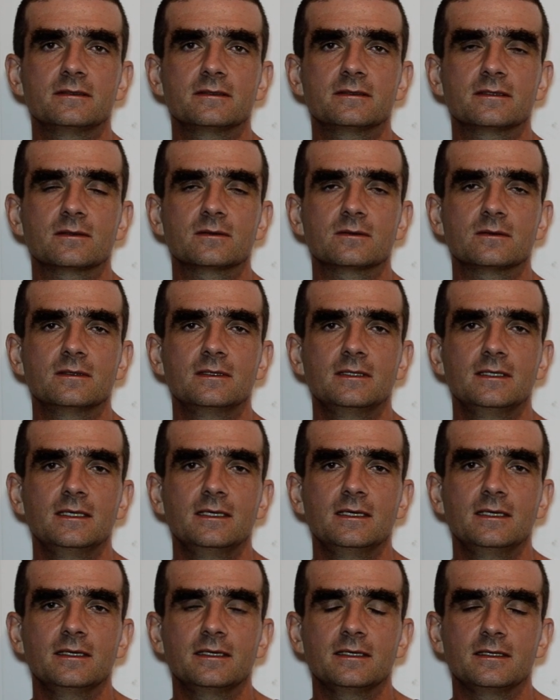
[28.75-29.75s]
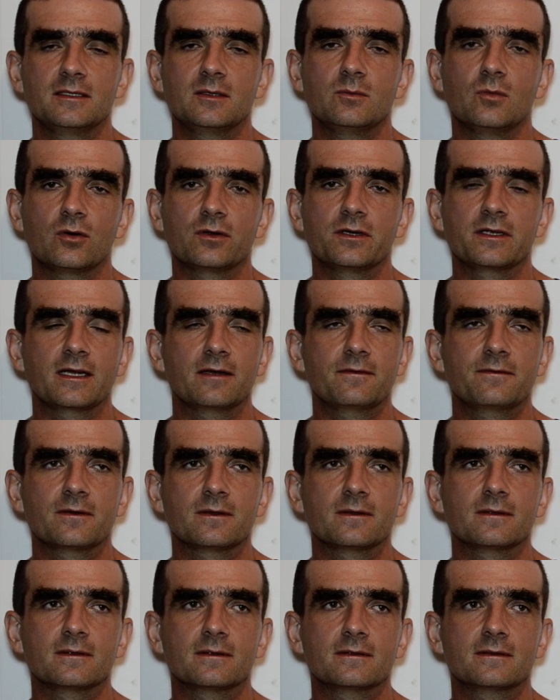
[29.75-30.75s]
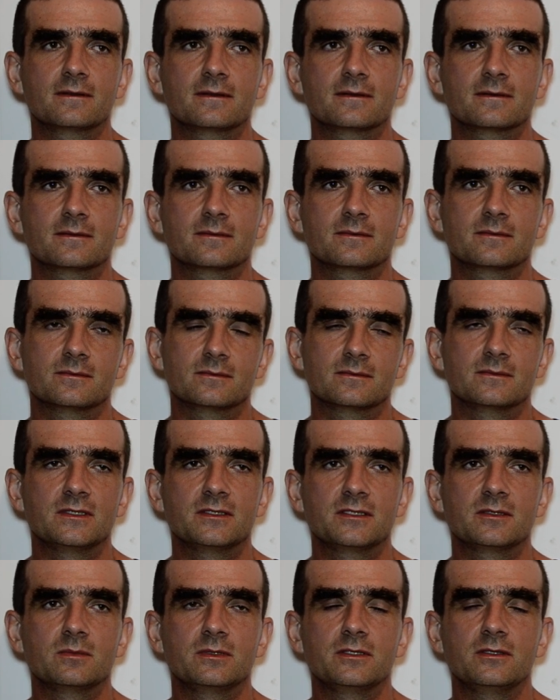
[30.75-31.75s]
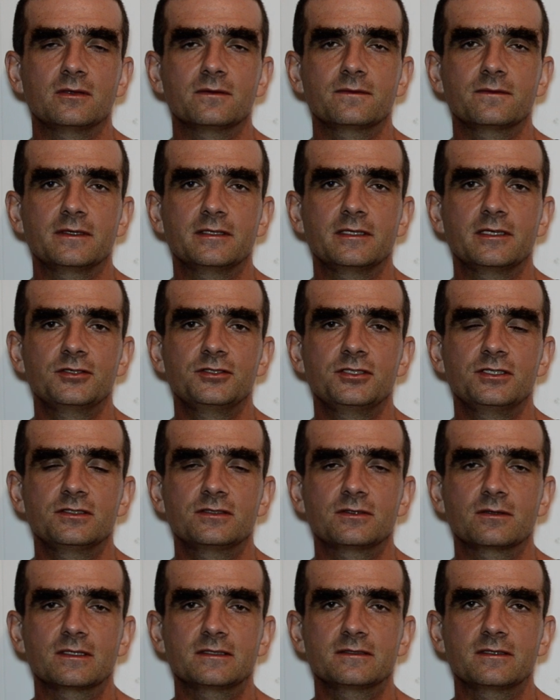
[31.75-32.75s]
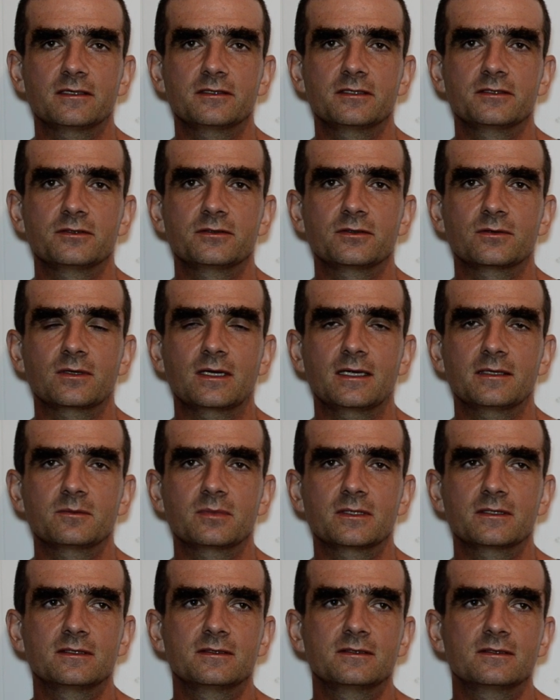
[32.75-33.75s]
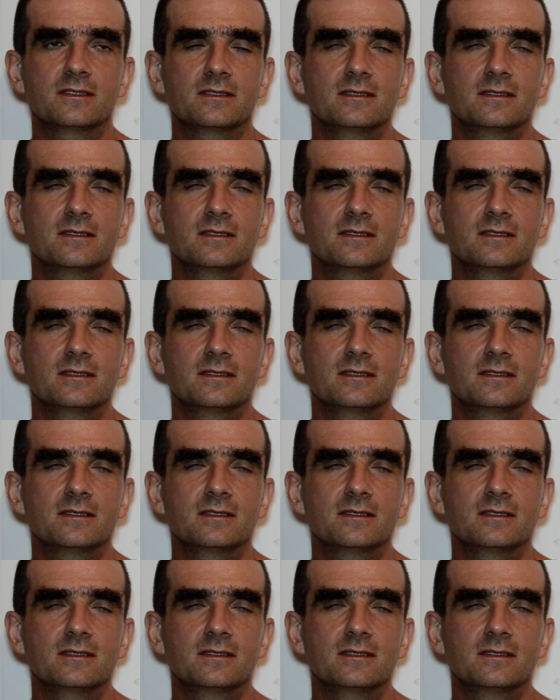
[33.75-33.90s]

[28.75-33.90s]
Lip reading: So in the morning I felt a little bit of energy, so I started to run, but it